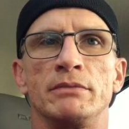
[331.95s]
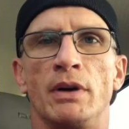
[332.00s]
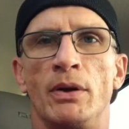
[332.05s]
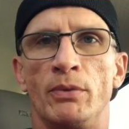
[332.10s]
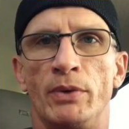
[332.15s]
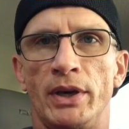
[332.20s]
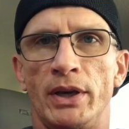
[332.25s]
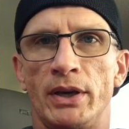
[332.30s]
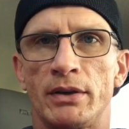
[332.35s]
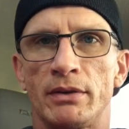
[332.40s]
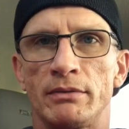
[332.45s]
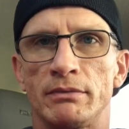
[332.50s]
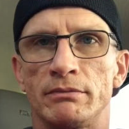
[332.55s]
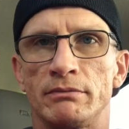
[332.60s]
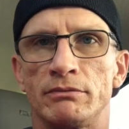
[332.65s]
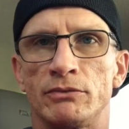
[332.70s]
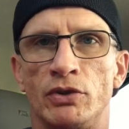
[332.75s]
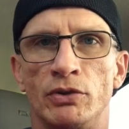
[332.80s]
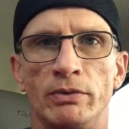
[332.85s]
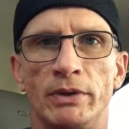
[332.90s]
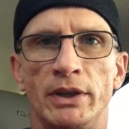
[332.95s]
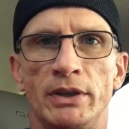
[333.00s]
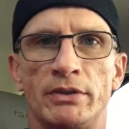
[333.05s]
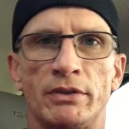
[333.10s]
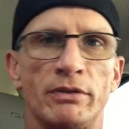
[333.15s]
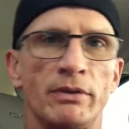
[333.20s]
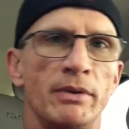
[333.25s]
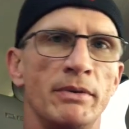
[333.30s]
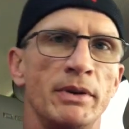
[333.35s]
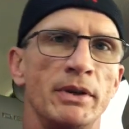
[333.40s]
a week, 2 weeks,
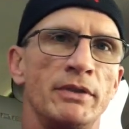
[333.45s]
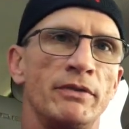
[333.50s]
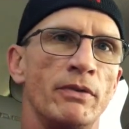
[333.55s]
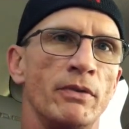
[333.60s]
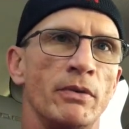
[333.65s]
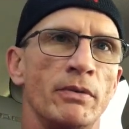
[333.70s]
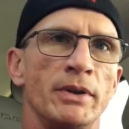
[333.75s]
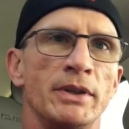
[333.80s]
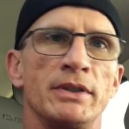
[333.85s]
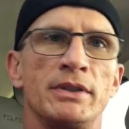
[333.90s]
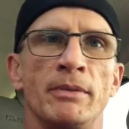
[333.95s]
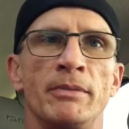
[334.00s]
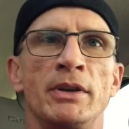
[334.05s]
3 weeks, 4 weeks.